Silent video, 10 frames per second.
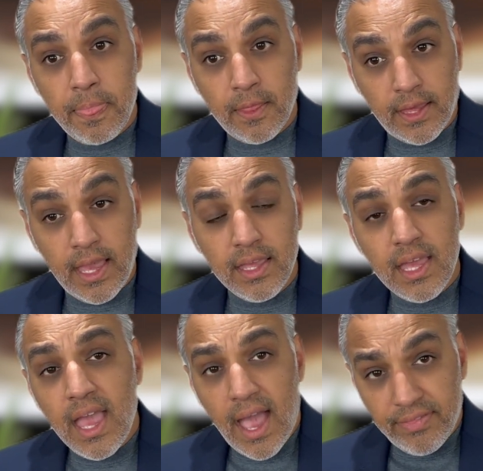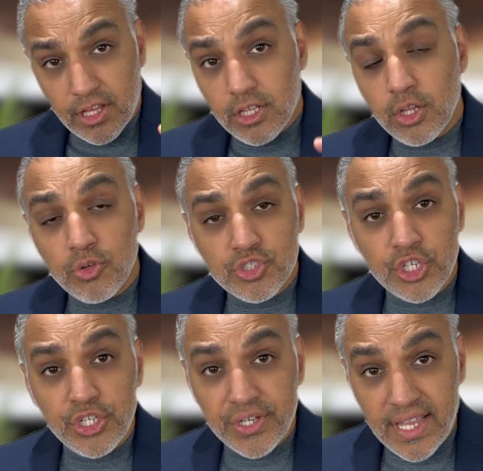Okay? And the closer
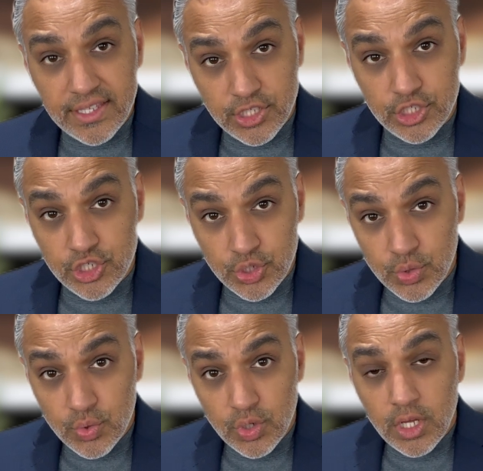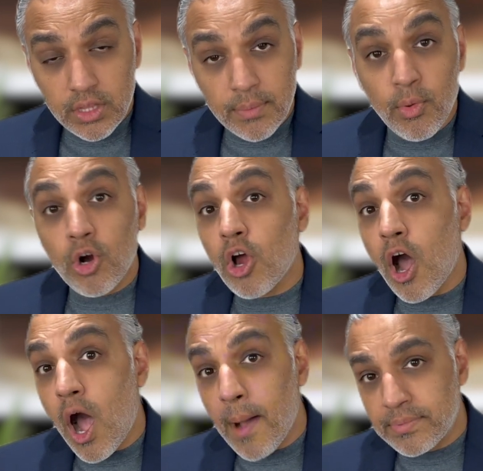you get to 2, the more
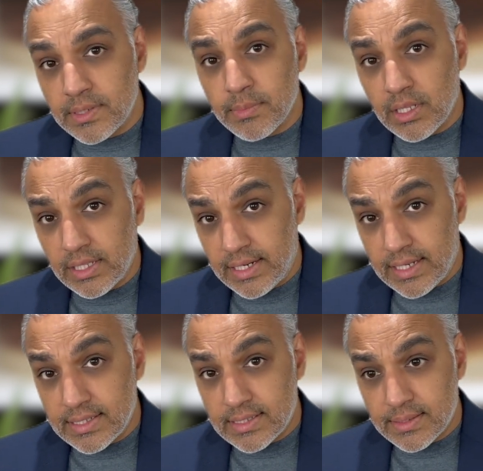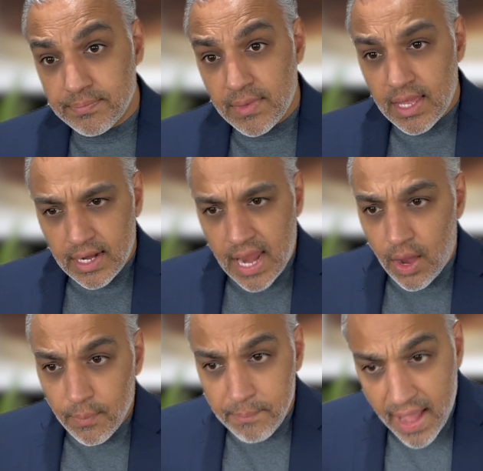optimal it is.
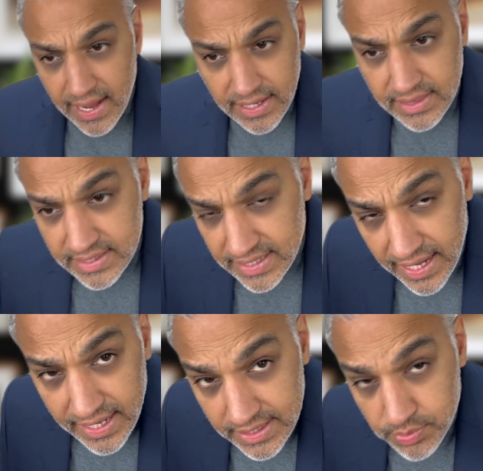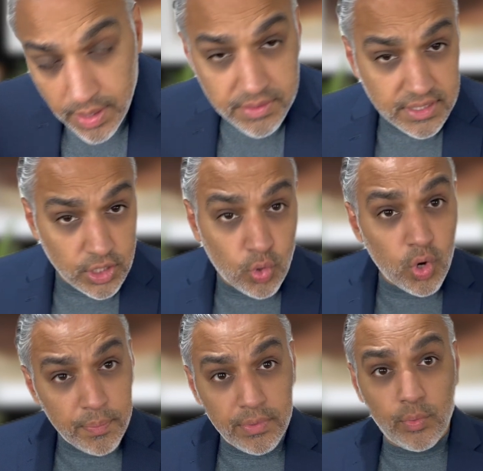Now, back in the days when I was in the
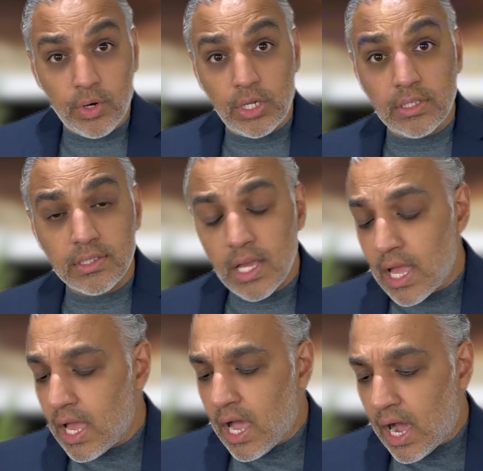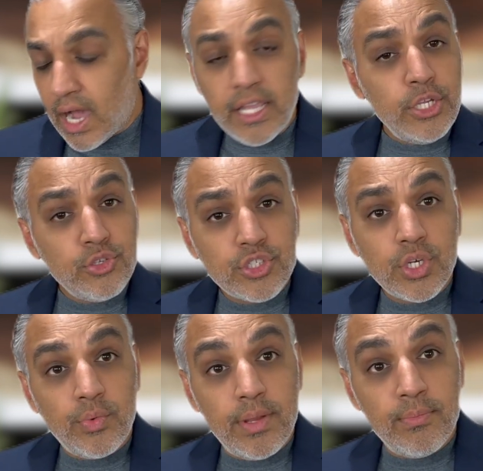corporate world, I used
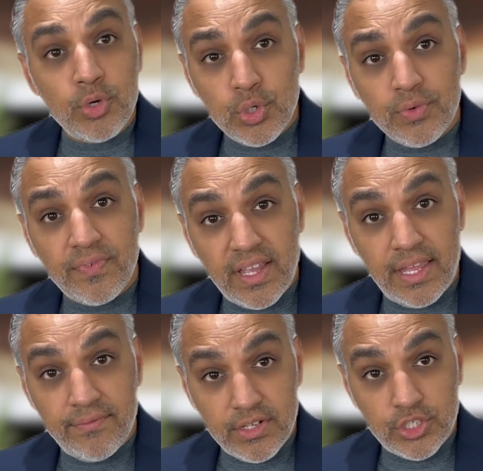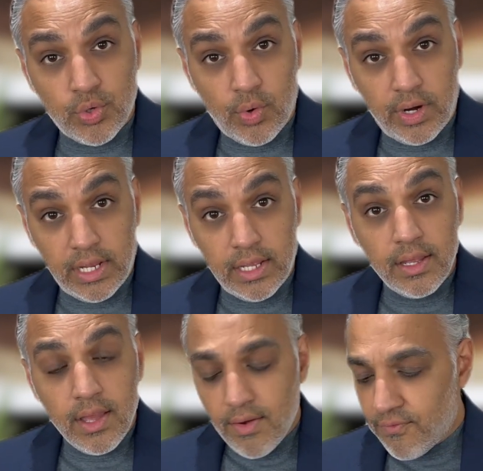to remove inventory
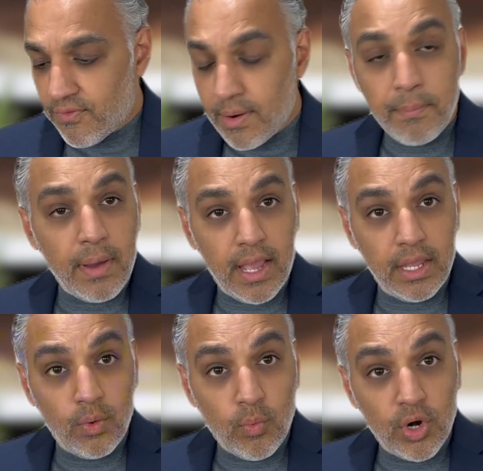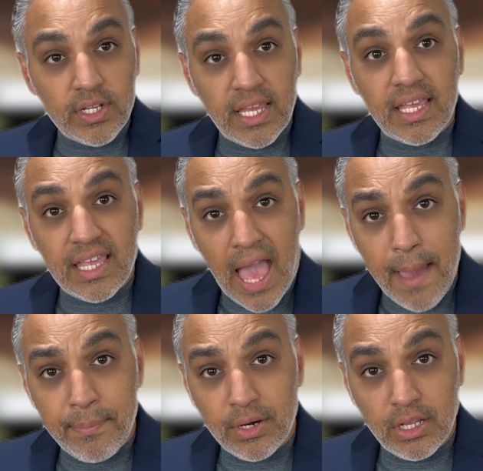from my working
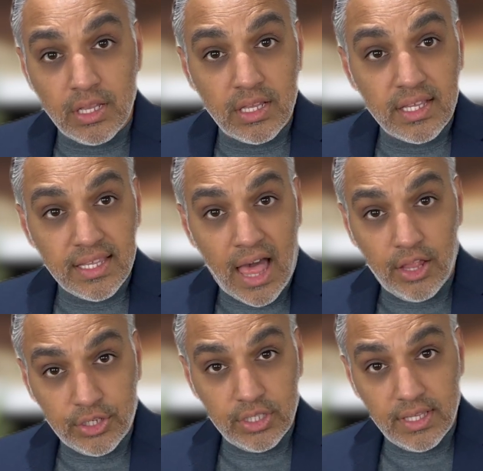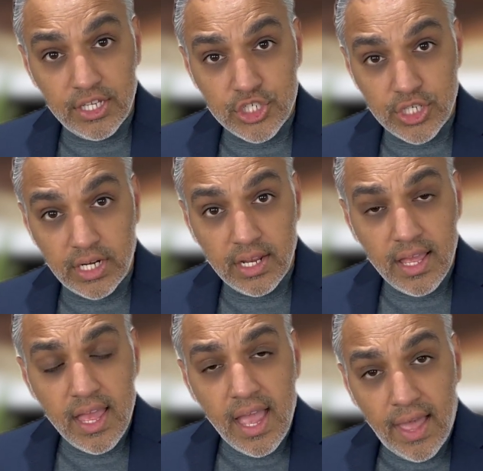capital calculation.
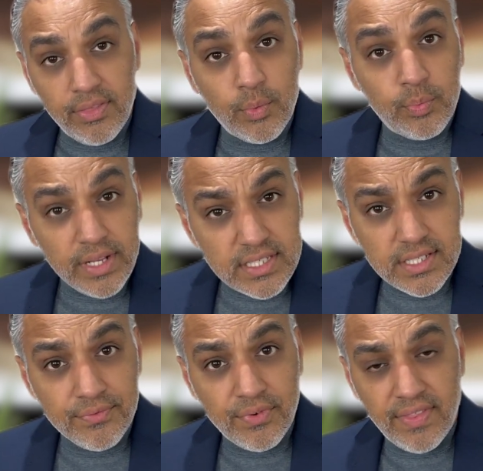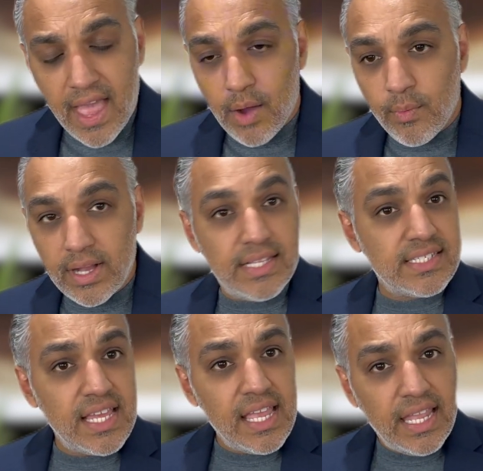And the reason for that
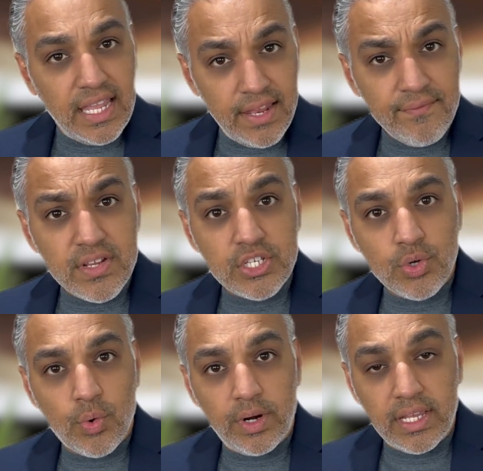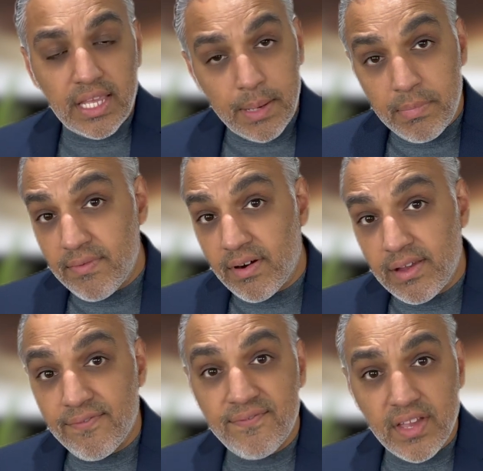was inventory can be
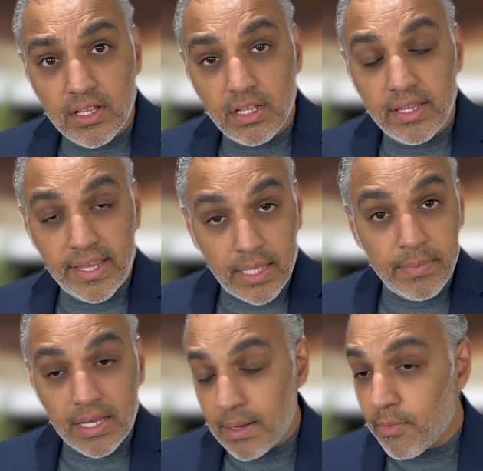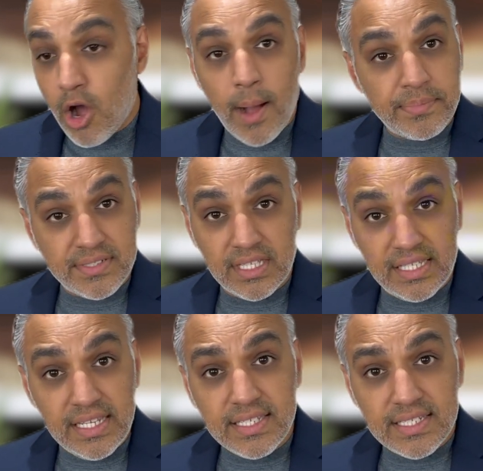very fickle. It can become
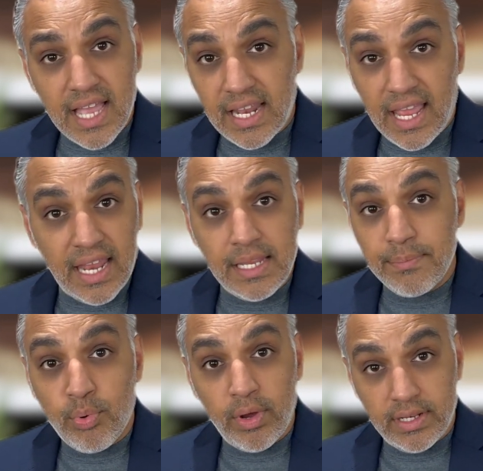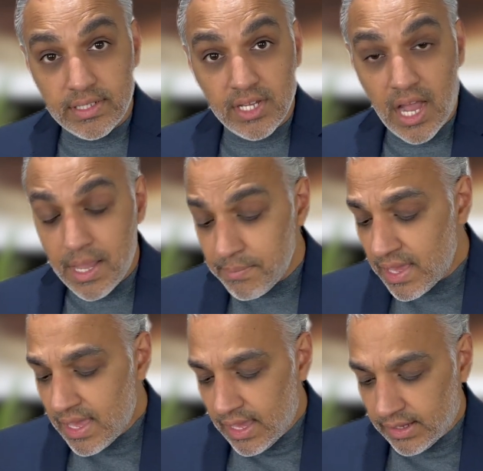obsolete at any point in time.
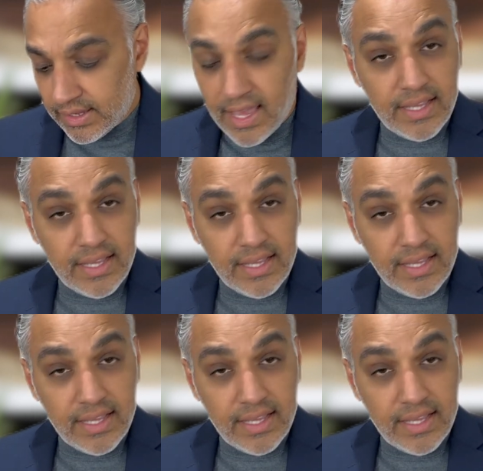It can get